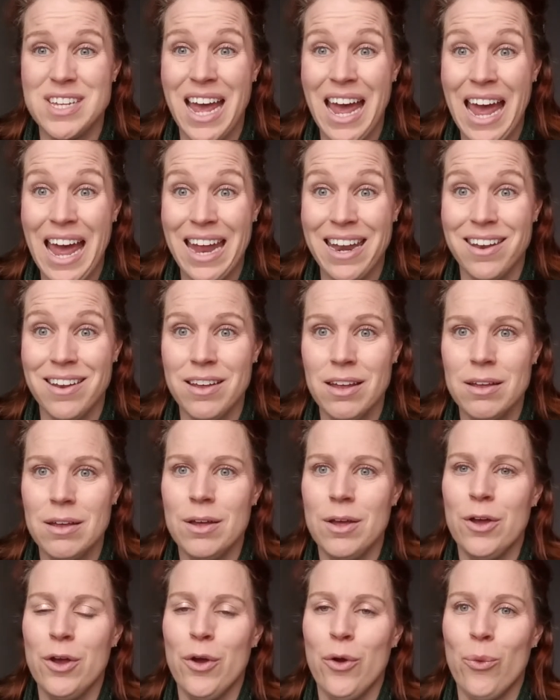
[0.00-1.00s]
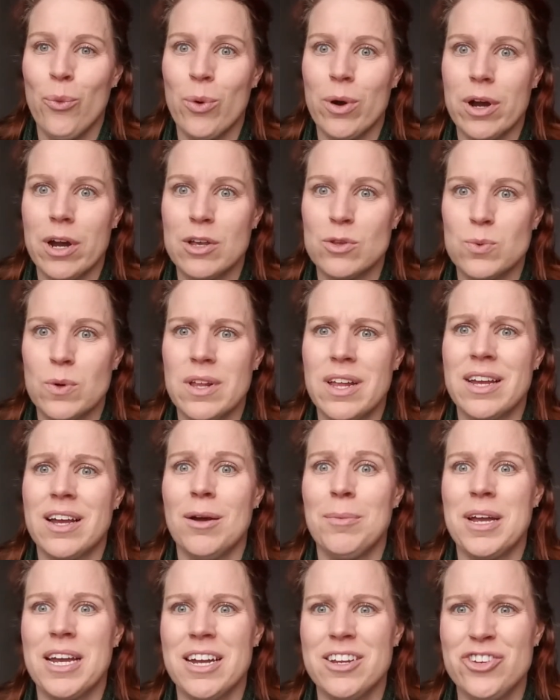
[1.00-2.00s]
10, whereas we're like,
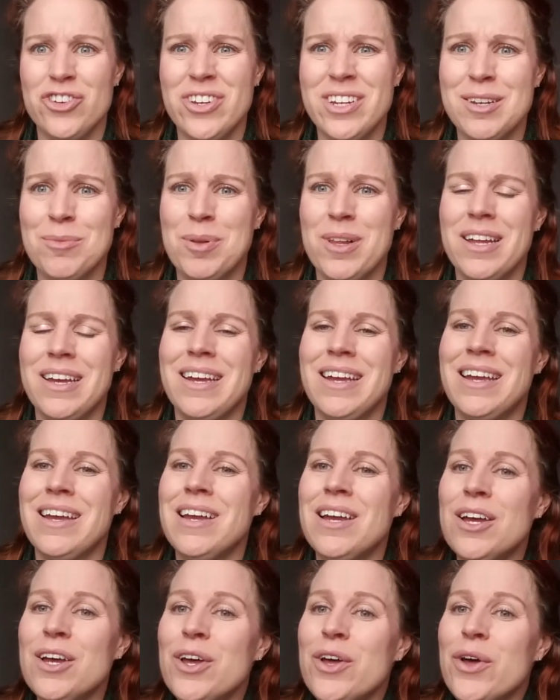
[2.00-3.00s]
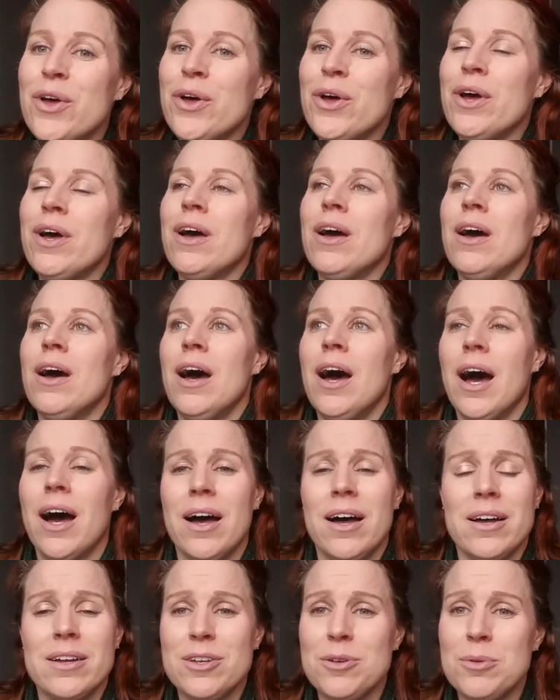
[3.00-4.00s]
oh my God, you need to play
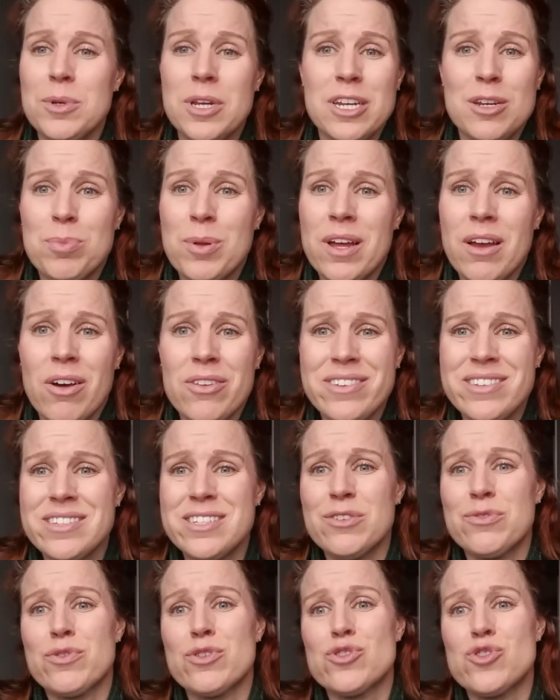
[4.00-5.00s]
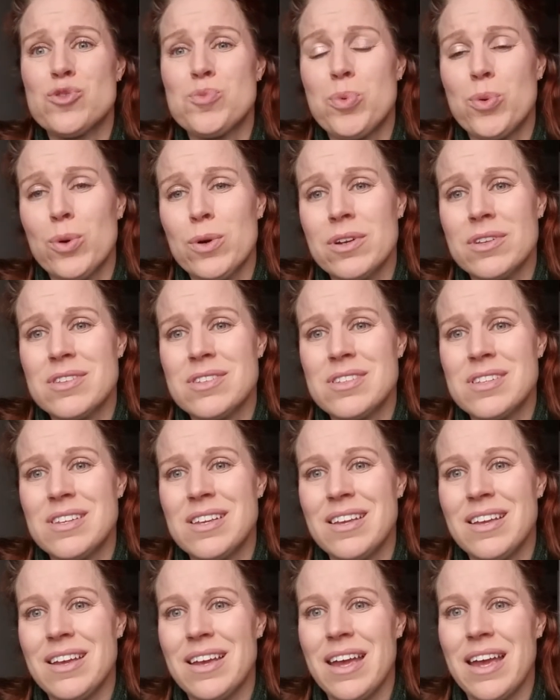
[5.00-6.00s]
all these different sports.
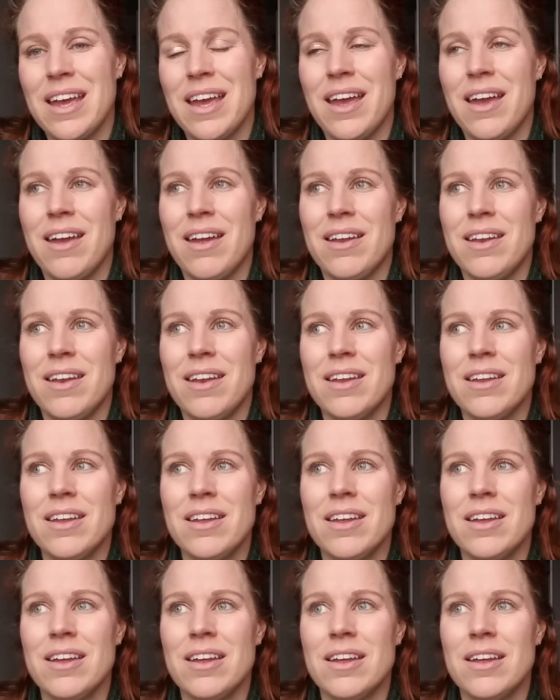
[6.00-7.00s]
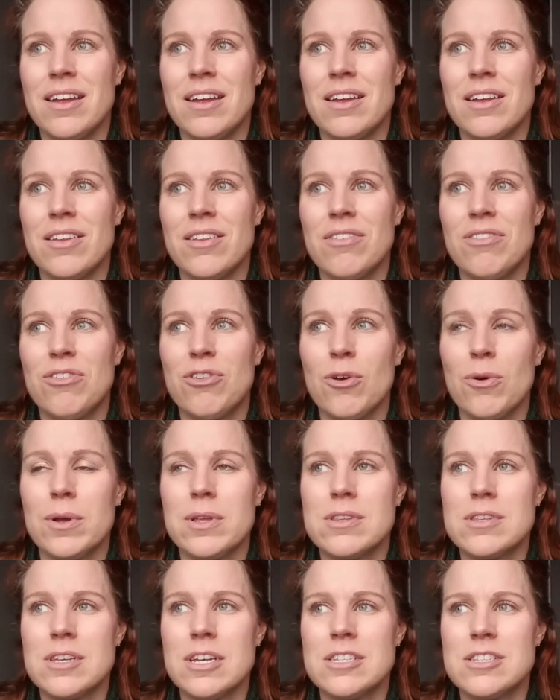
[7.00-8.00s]
And so
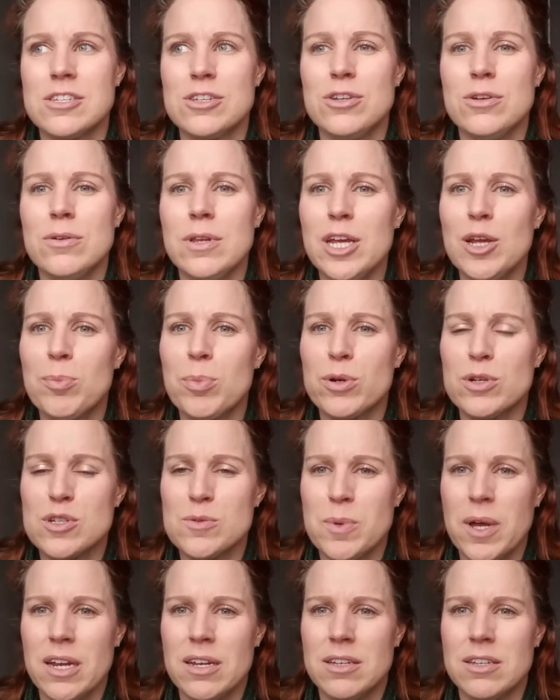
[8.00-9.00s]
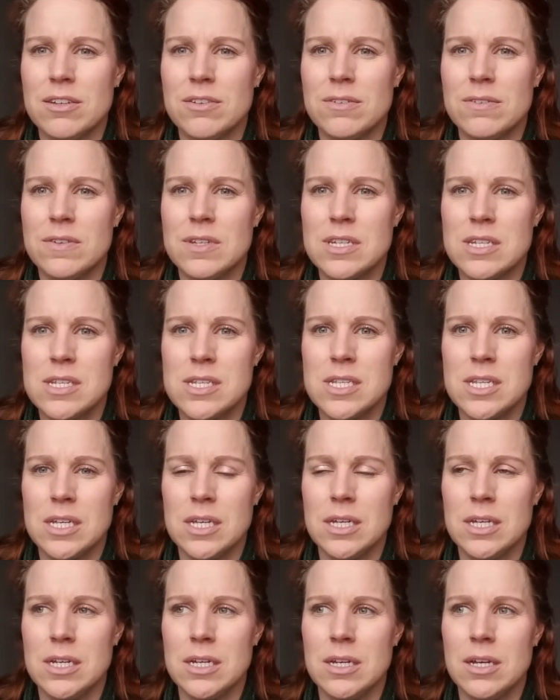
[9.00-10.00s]
it's a unique perspective to
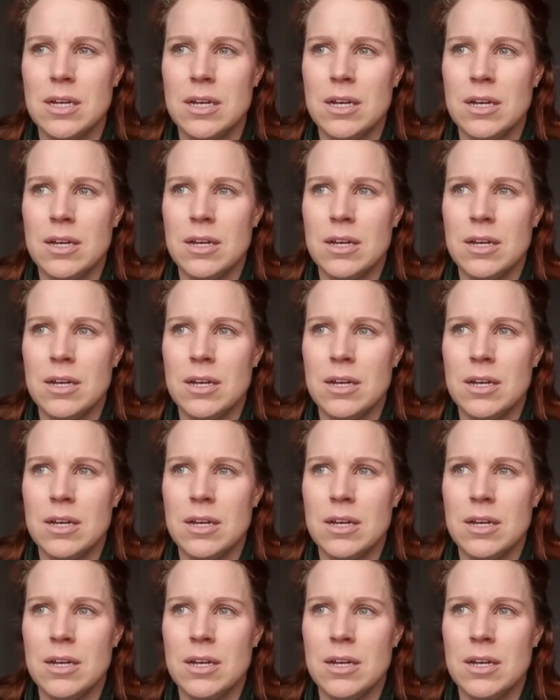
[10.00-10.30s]
see